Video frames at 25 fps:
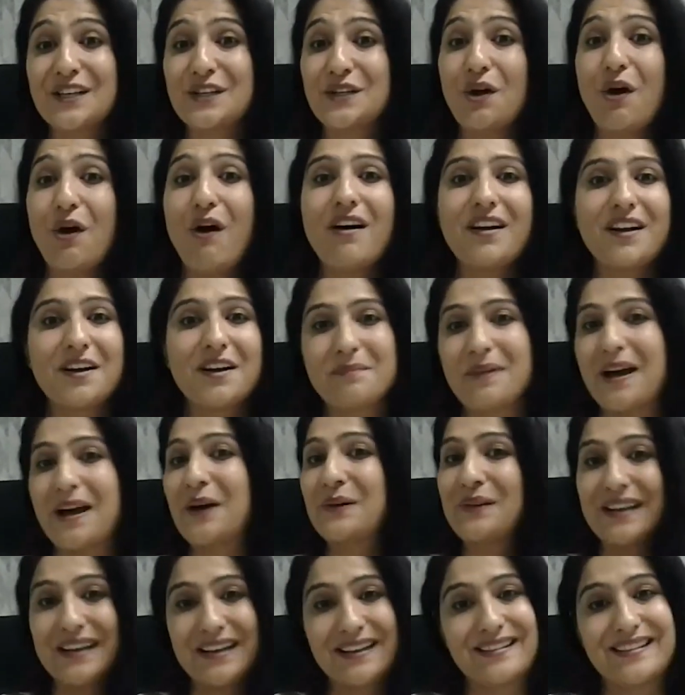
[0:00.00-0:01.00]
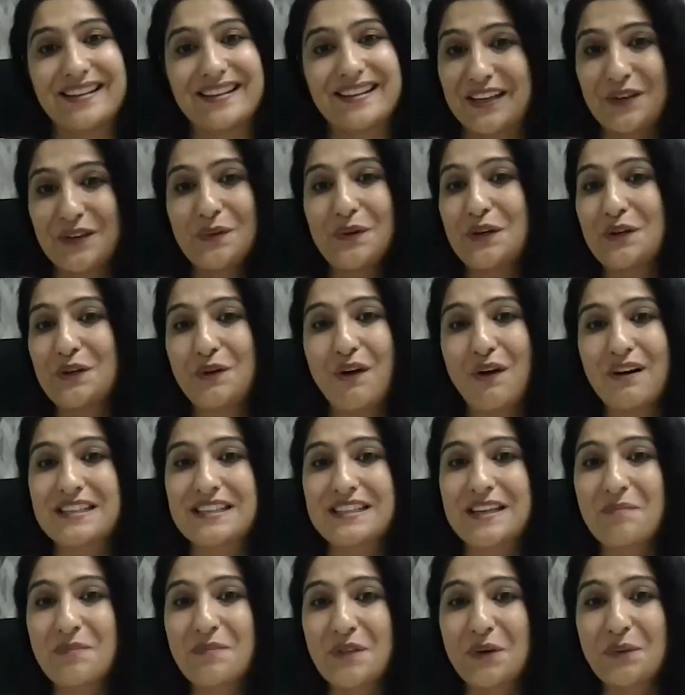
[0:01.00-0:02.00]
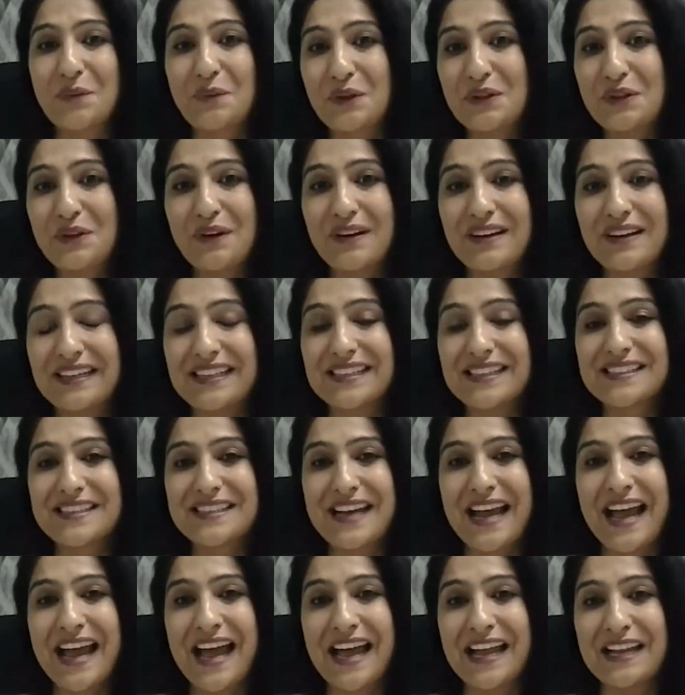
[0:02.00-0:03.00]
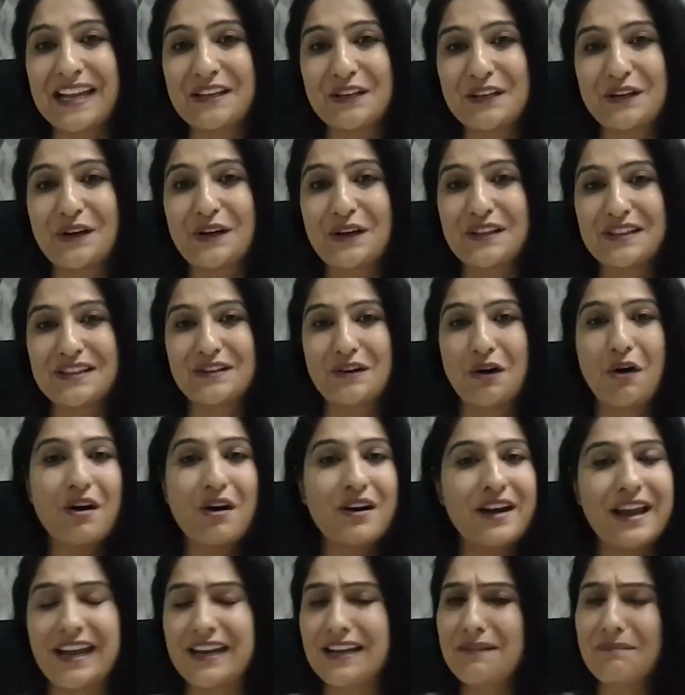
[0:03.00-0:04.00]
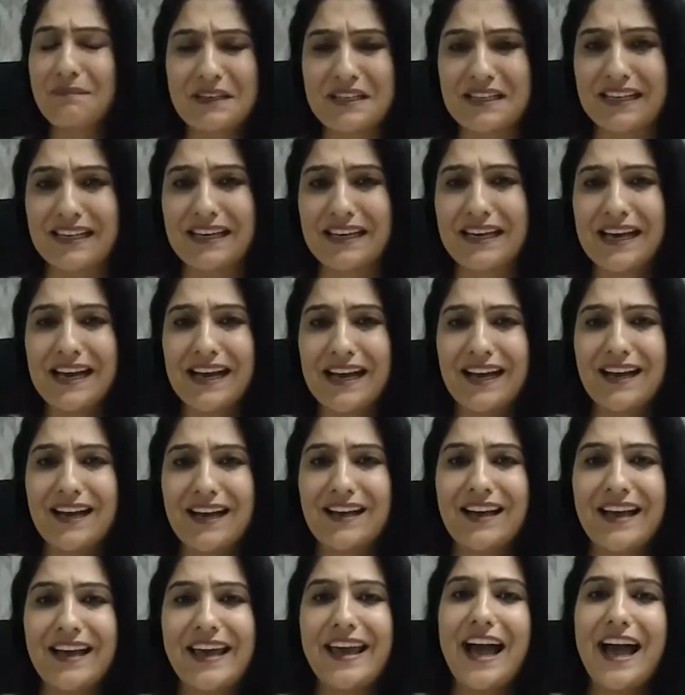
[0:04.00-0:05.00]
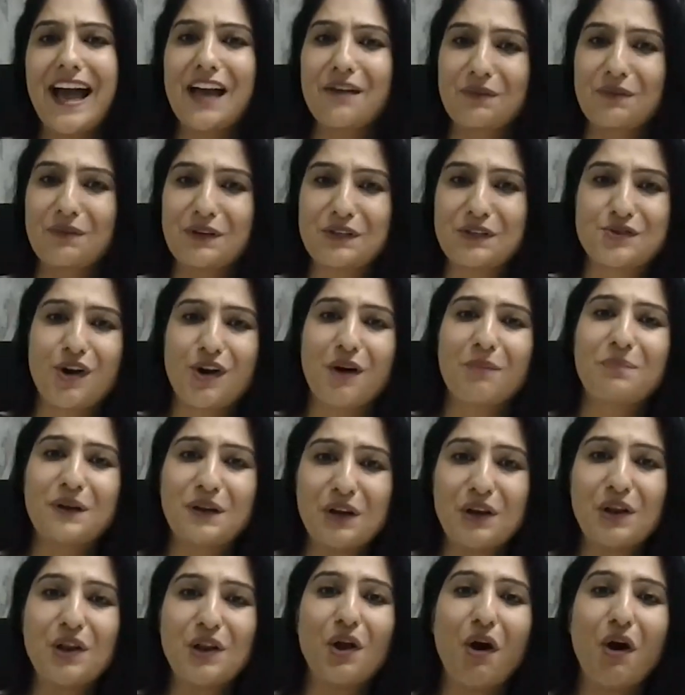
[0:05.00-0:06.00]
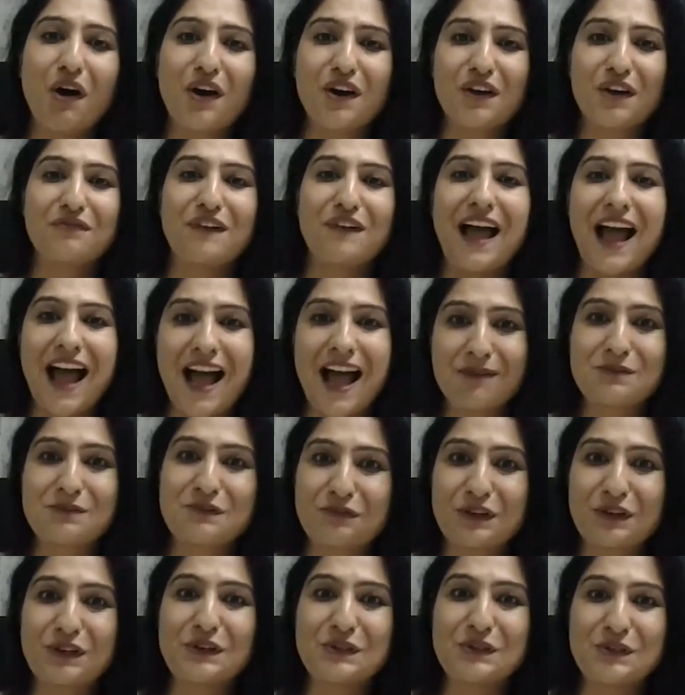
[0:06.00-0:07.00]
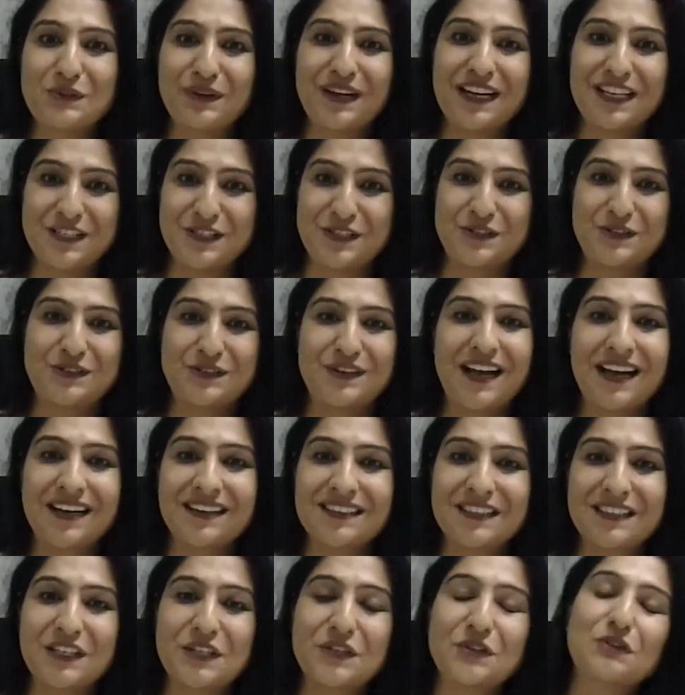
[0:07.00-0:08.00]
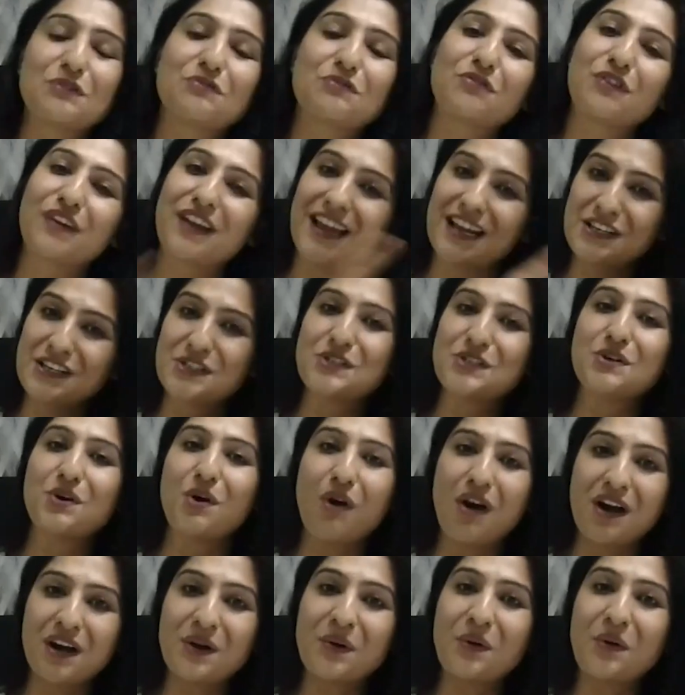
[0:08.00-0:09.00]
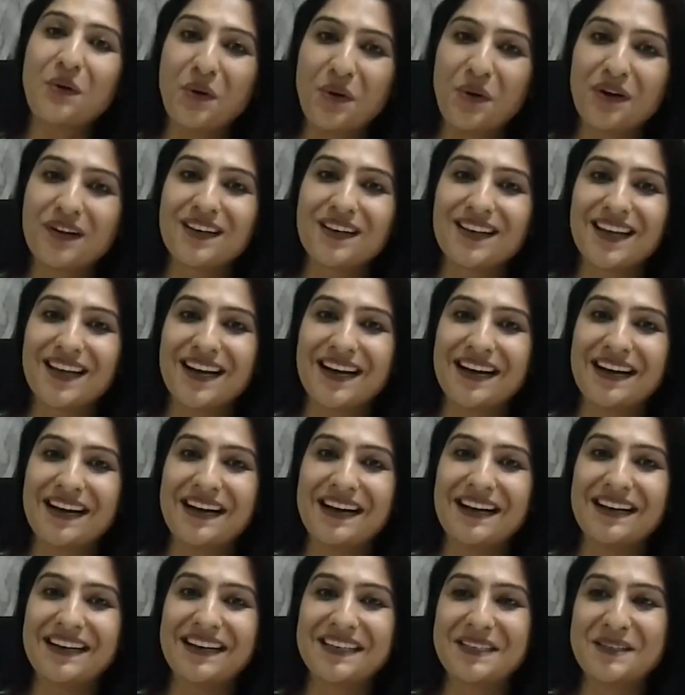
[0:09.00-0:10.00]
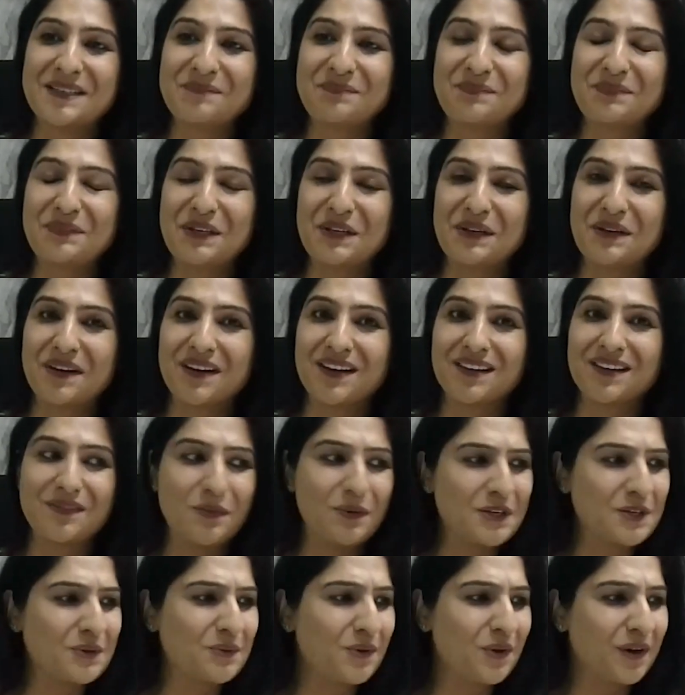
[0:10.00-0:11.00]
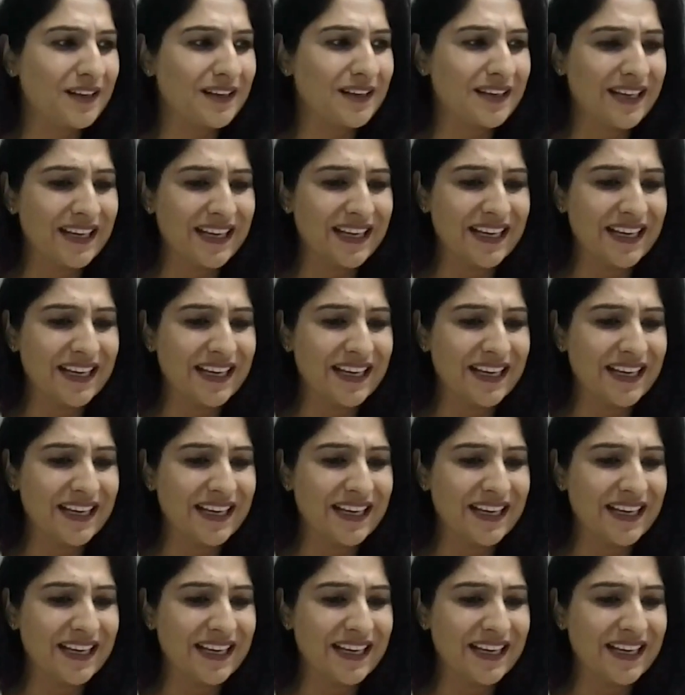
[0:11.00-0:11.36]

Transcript: Talk about anything, you want to talk something with your leader, and or anybody, AI would drop in a lot of apps for you to get distracted, and you'll forget your own, what you call,